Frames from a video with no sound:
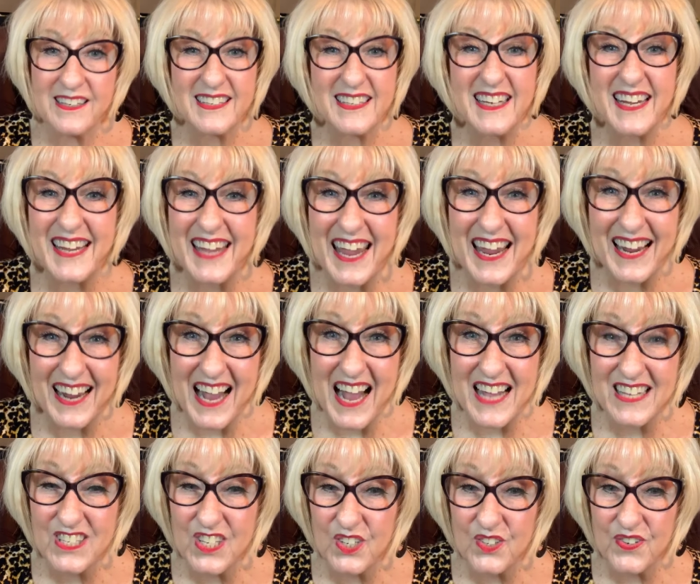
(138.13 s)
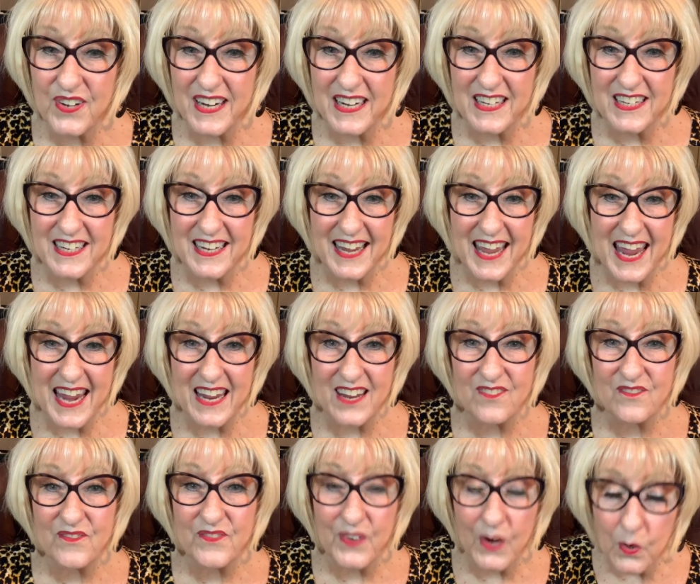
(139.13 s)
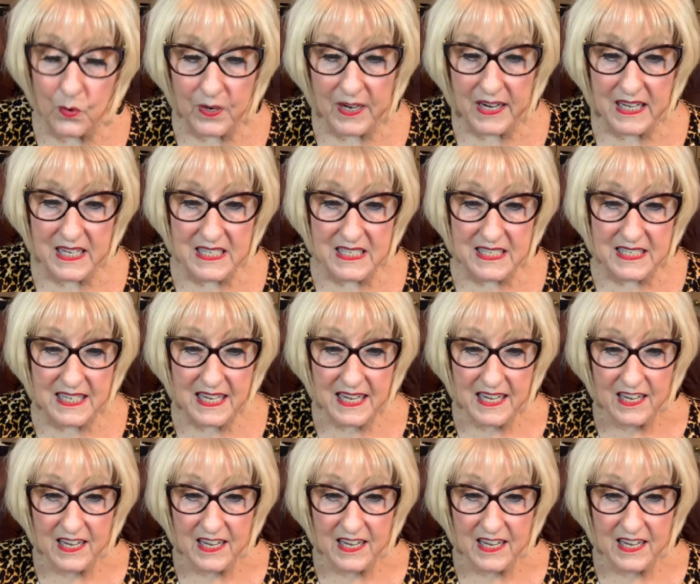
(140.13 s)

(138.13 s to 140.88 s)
You can't concentrate. You can't focus.